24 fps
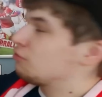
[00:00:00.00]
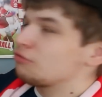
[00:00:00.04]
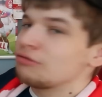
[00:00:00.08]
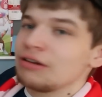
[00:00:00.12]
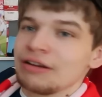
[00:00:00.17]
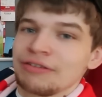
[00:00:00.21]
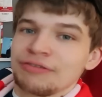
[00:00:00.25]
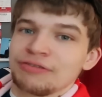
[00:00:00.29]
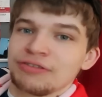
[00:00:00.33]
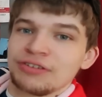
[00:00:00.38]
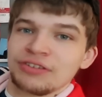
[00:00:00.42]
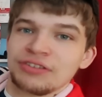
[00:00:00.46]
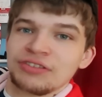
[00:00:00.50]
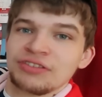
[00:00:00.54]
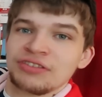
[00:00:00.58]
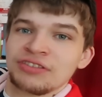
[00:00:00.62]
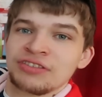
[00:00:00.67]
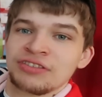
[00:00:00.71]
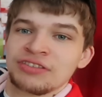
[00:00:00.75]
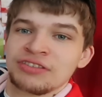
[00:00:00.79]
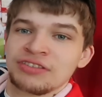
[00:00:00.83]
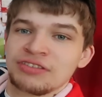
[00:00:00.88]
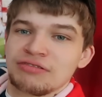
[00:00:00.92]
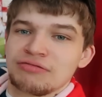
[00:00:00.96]

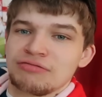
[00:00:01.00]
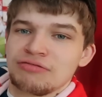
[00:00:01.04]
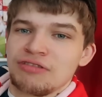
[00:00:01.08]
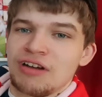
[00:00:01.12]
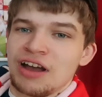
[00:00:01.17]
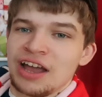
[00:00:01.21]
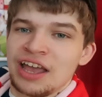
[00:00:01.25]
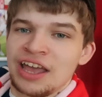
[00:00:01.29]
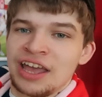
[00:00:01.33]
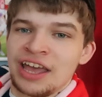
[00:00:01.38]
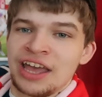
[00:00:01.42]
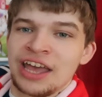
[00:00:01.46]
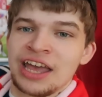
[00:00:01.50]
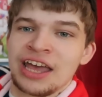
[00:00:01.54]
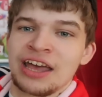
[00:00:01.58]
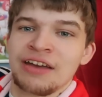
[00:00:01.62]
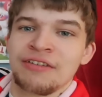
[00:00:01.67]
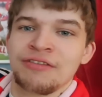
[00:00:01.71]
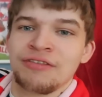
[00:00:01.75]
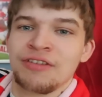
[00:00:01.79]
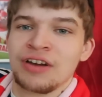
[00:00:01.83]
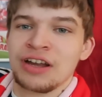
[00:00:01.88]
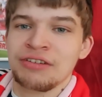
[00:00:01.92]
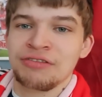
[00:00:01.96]
Reference right
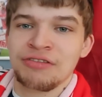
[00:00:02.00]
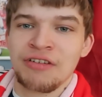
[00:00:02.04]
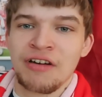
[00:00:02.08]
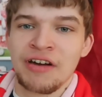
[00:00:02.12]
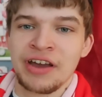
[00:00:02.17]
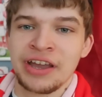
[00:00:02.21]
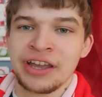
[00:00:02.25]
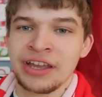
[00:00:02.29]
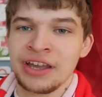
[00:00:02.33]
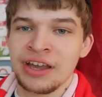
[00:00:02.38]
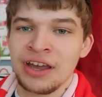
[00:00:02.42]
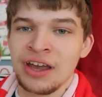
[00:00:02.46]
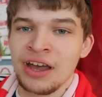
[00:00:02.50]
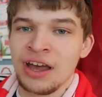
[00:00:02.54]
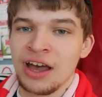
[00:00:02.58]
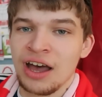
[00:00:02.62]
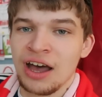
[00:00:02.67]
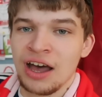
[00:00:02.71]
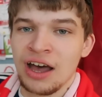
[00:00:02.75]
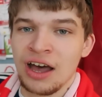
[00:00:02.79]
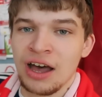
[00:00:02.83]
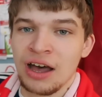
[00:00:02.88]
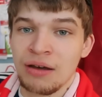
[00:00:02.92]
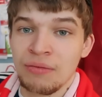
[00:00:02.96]
here, very
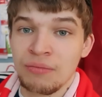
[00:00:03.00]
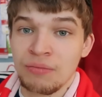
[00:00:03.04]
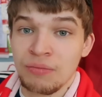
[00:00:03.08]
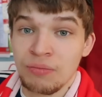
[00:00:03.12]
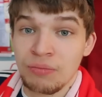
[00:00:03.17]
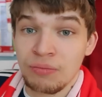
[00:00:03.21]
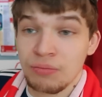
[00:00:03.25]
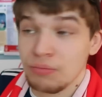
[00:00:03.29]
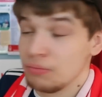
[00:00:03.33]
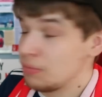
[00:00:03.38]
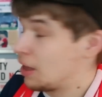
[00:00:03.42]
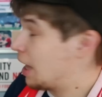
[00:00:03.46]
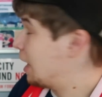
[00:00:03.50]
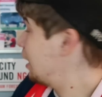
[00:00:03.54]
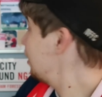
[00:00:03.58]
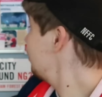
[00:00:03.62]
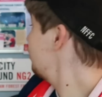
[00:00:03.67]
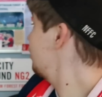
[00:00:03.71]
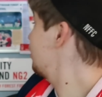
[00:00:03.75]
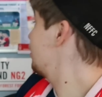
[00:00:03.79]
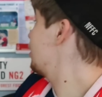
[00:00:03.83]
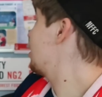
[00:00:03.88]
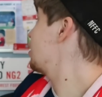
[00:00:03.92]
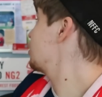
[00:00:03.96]

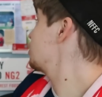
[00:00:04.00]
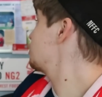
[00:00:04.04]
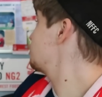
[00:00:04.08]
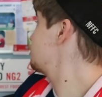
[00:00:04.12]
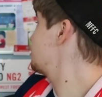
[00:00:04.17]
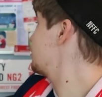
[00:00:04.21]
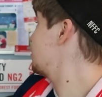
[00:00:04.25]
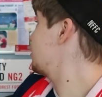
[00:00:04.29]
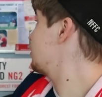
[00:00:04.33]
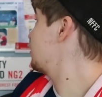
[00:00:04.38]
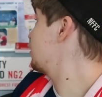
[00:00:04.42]
handy that, to be